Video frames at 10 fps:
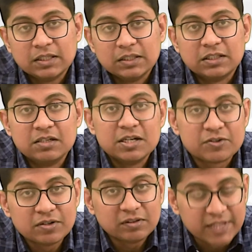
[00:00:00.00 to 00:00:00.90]
The
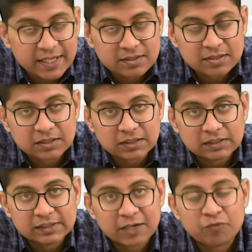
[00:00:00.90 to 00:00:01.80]
literal death
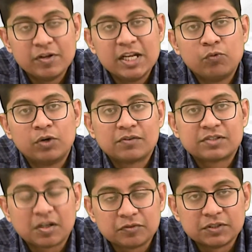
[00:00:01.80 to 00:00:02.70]
that Willy would have
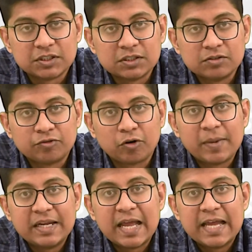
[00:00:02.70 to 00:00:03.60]
suffered from
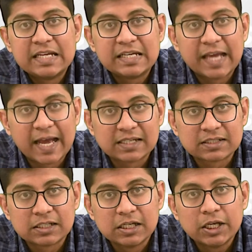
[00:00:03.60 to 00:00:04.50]
inhaling
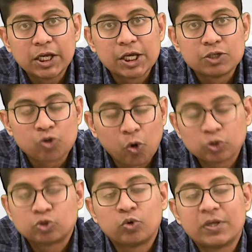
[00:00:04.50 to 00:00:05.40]
gas is
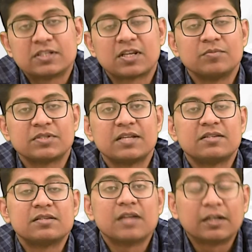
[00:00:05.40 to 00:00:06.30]
also in some
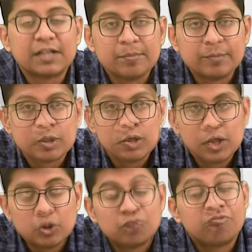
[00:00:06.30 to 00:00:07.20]
sense an attempt
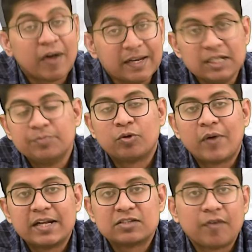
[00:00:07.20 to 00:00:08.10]
to finally
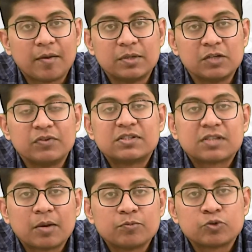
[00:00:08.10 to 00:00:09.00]
provide his family with
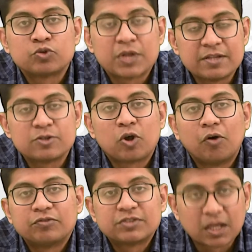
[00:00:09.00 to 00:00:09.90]
some sense of
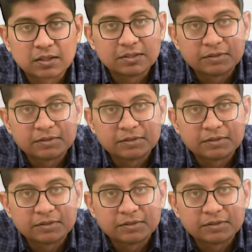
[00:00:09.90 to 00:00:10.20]
succor.